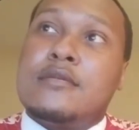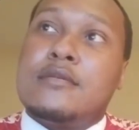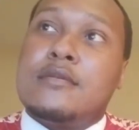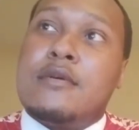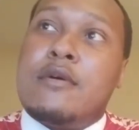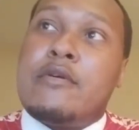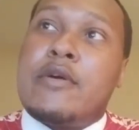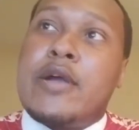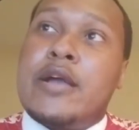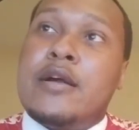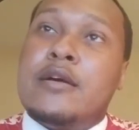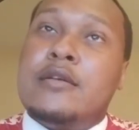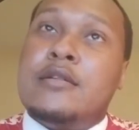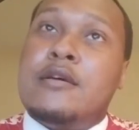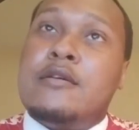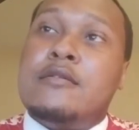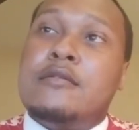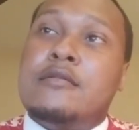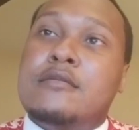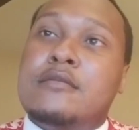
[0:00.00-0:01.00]
Okay,
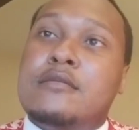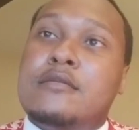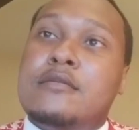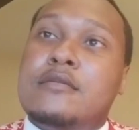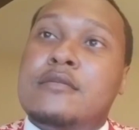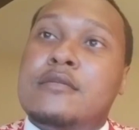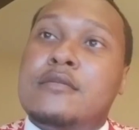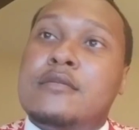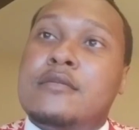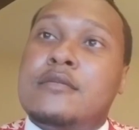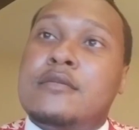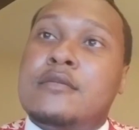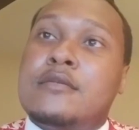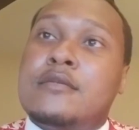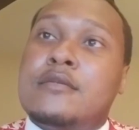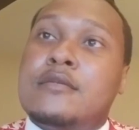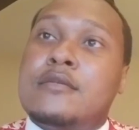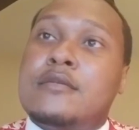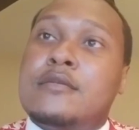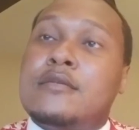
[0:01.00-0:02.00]
hello? Okay.
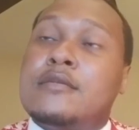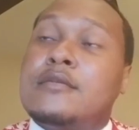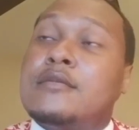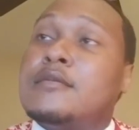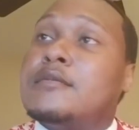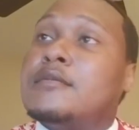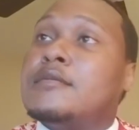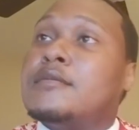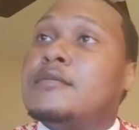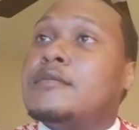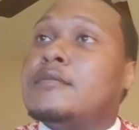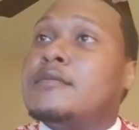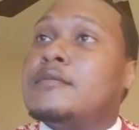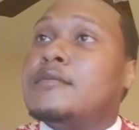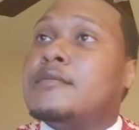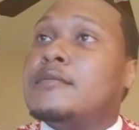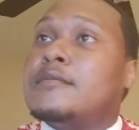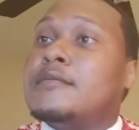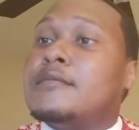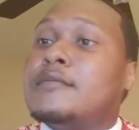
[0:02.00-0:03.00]
Hey,
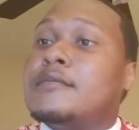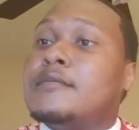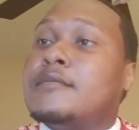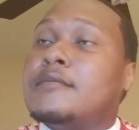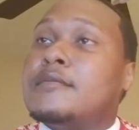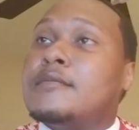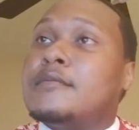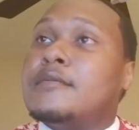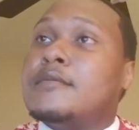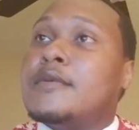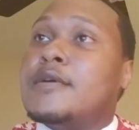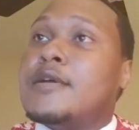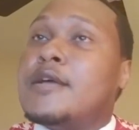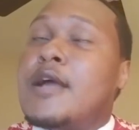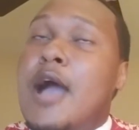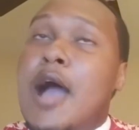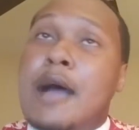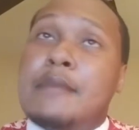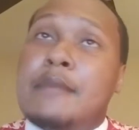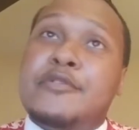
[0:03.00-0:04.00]
sir, how you
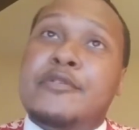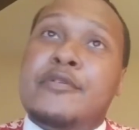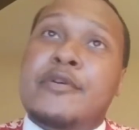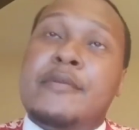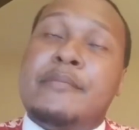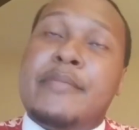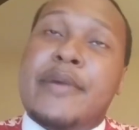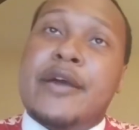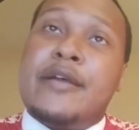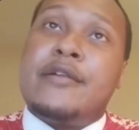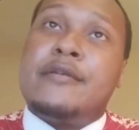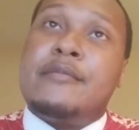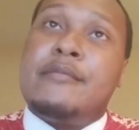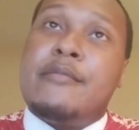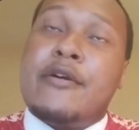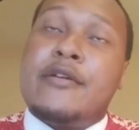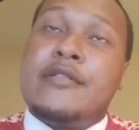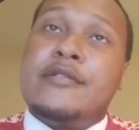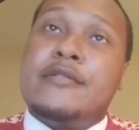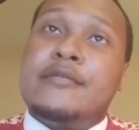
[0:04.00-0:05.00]
doing? I'm doing better,
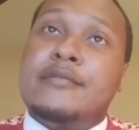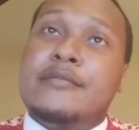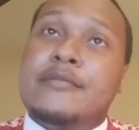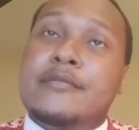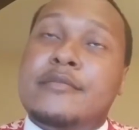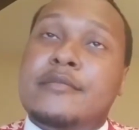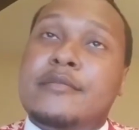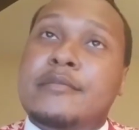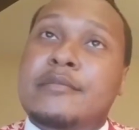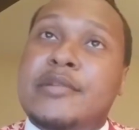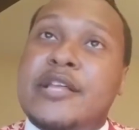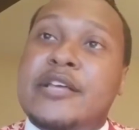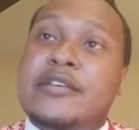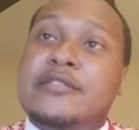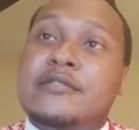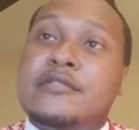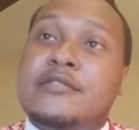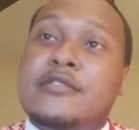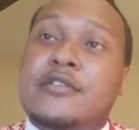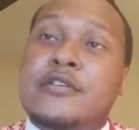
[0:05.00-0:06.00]
brother.
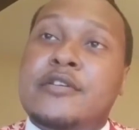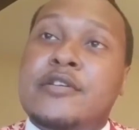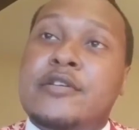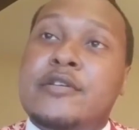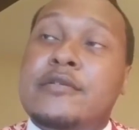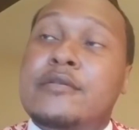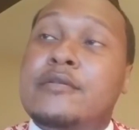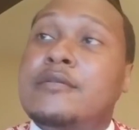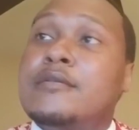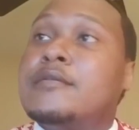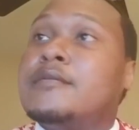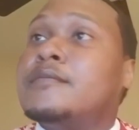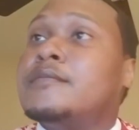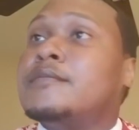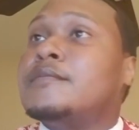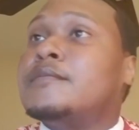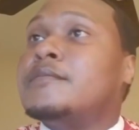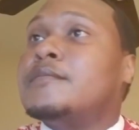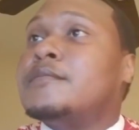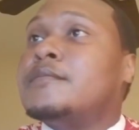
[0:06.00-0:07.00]
Blessings to you.
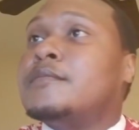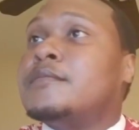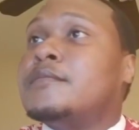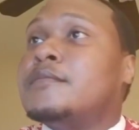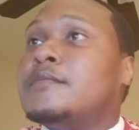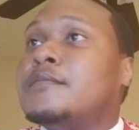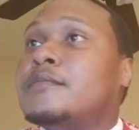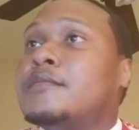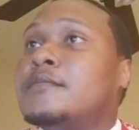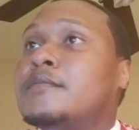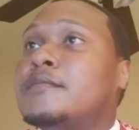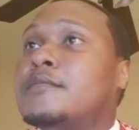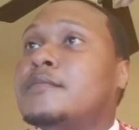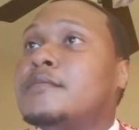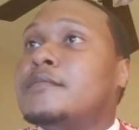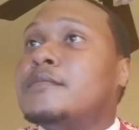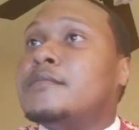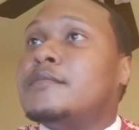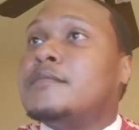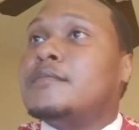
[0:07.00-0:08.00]

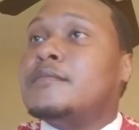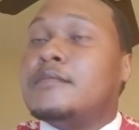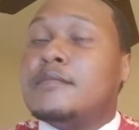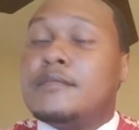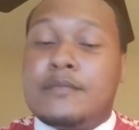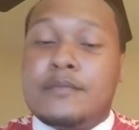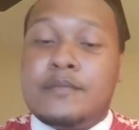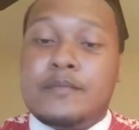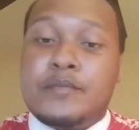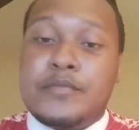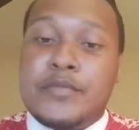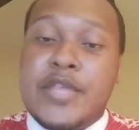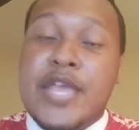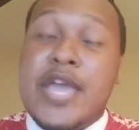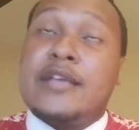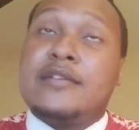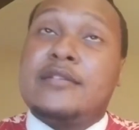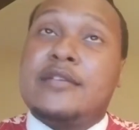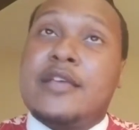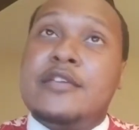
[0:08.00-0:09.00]
Hello?
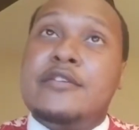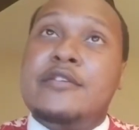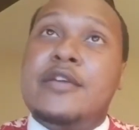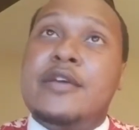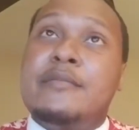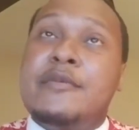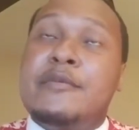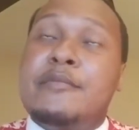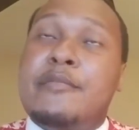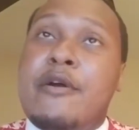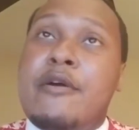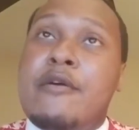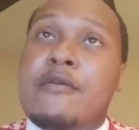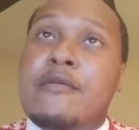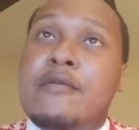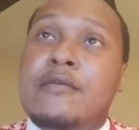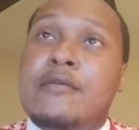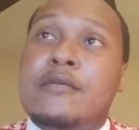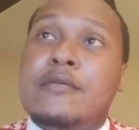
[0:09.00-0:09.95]
Yes, can you hear me, bro?